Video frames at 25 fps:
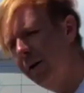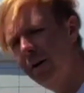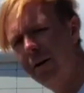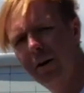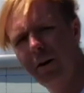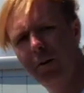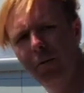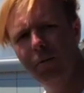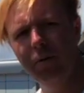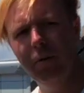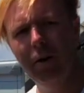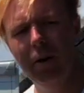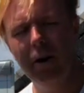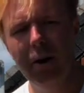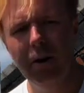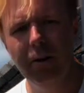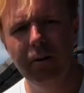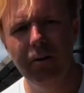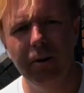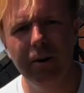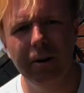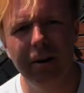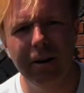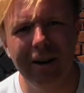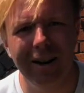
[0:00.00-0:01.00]
Now we've got
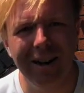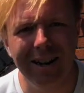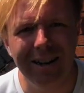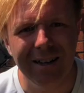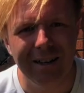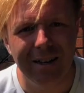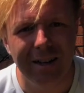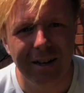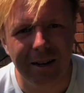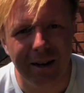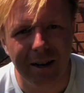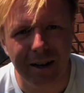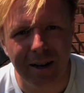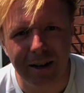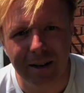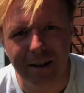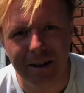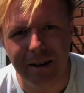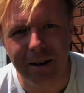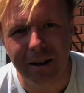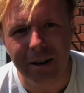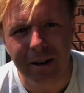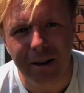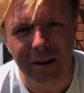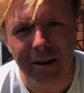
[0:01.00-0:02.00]

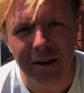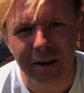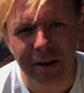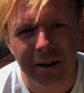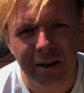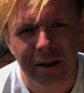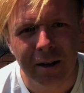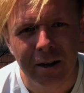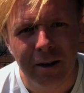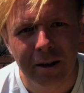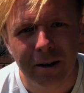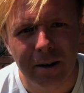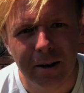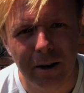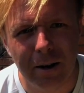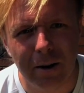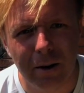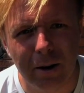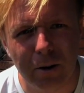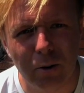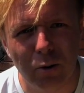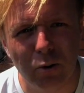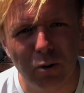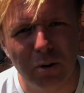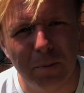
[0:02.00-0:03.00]
199. Now
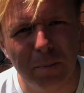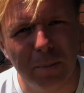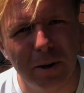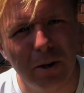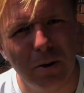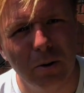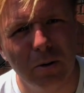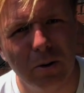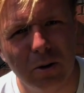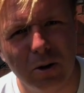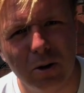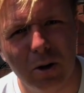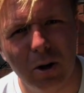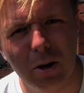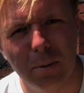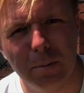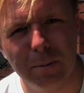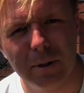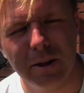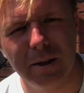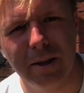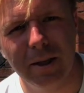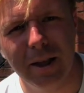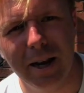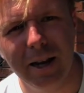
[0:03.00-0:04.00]
I go to my units column,
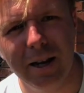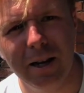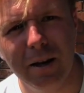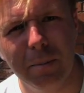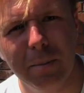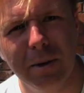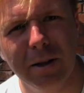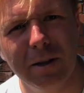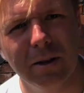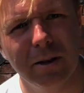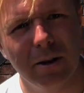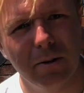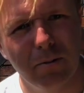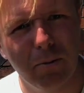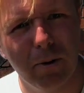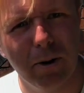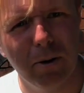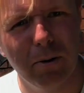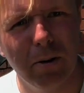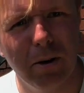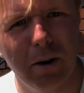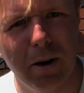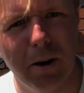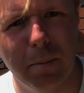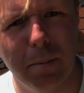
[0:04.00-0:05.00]
it's 9, it means I
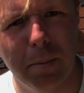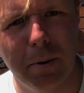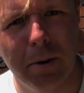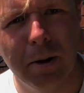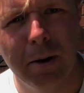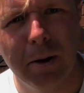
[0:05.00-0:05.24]
round up.